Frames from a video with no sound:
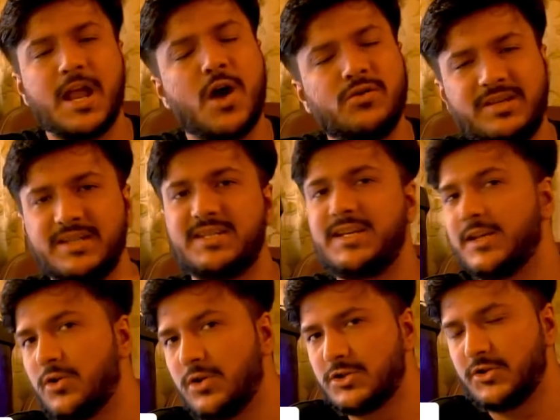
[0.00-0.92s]
Now this
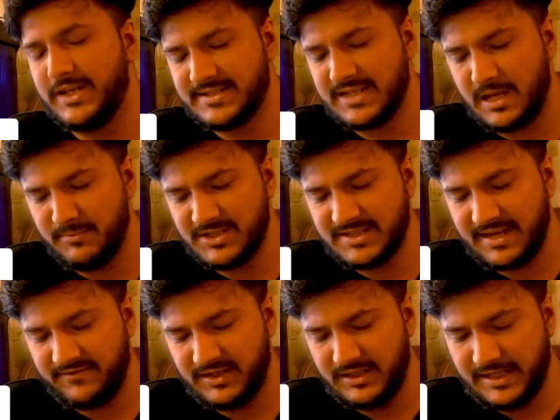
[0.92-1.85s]
year also exam is
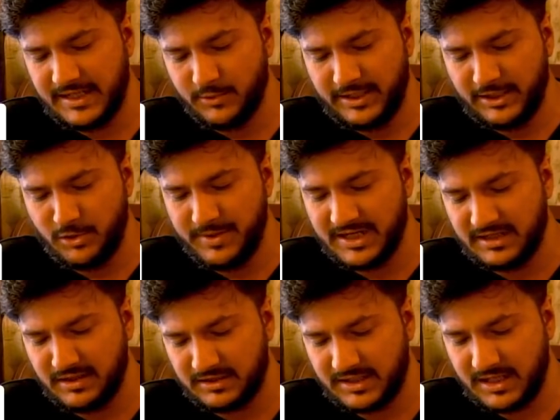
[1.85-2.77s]
definitely going to be
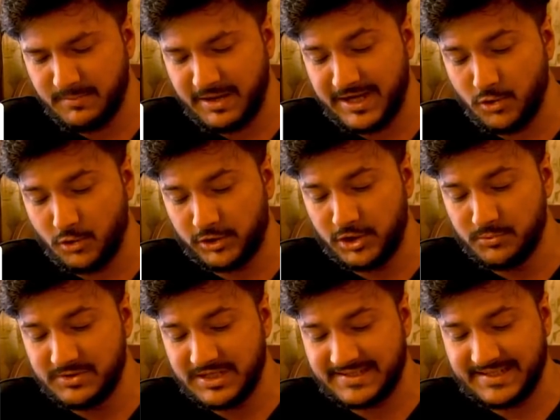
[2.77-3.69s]
conducted by
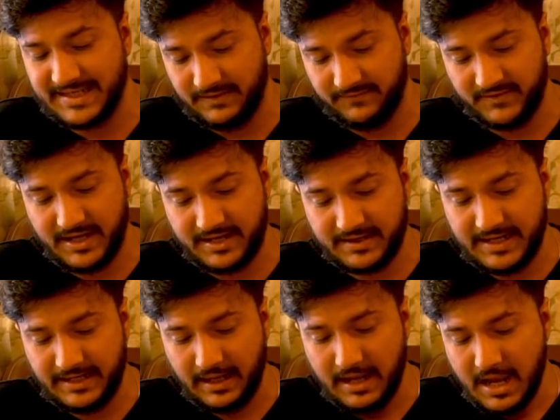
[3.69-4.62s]
CoCubes itself. Now,
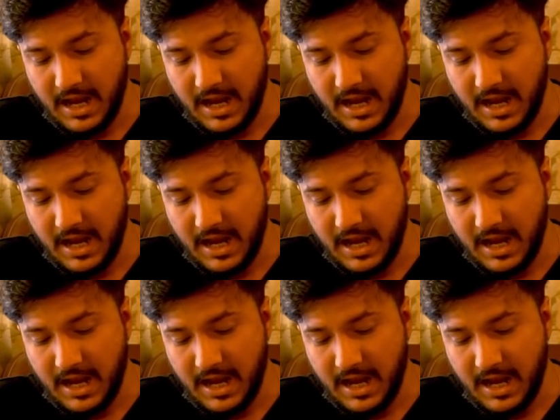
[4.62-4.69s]
right.